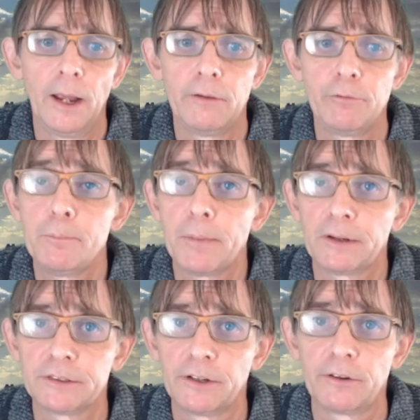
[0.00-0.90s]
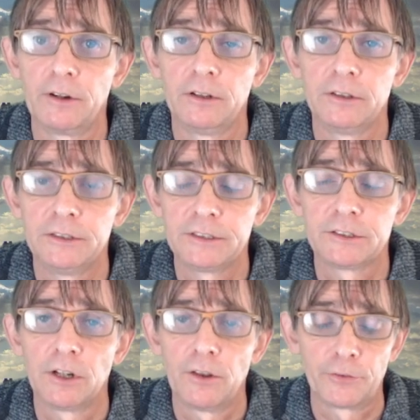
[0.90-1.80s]
And if we pass
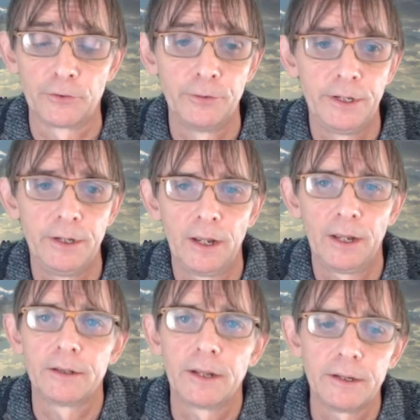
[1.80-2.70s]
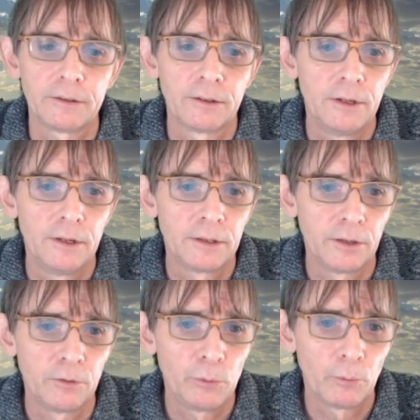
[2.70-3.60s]
this through the AND gate,
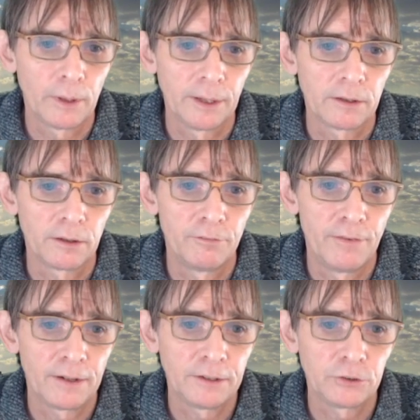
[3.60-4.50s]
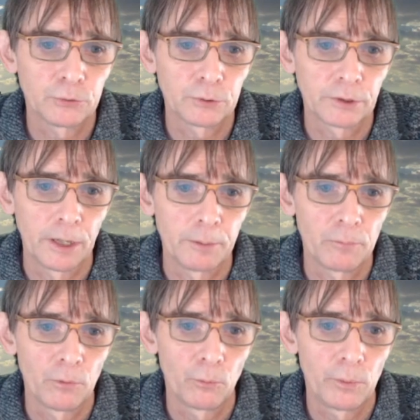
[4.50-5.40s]
then we will get a very short
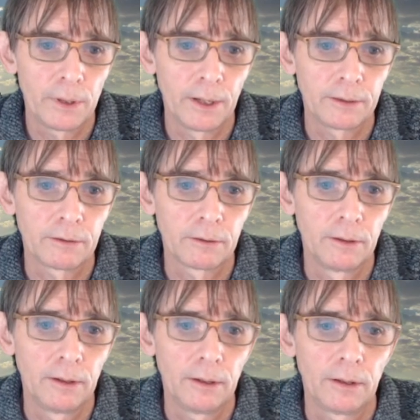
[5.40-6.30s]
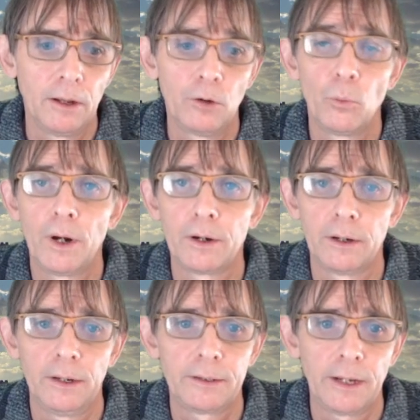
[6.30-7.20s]
time, we get a
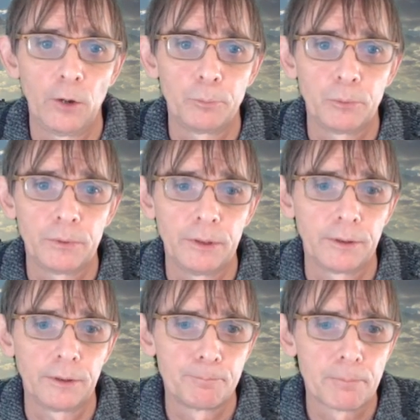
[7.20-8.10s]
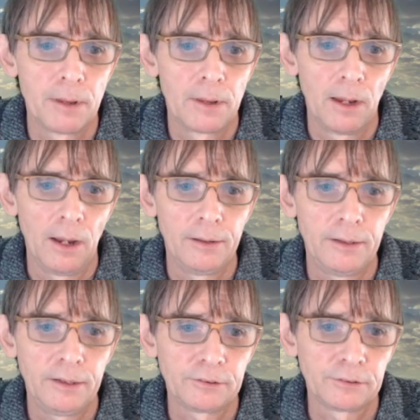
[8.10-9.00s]
1 at the output here. And
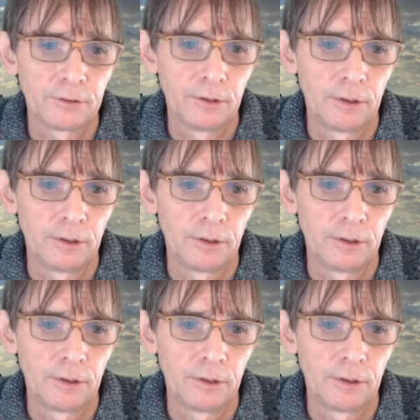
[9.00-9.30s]
this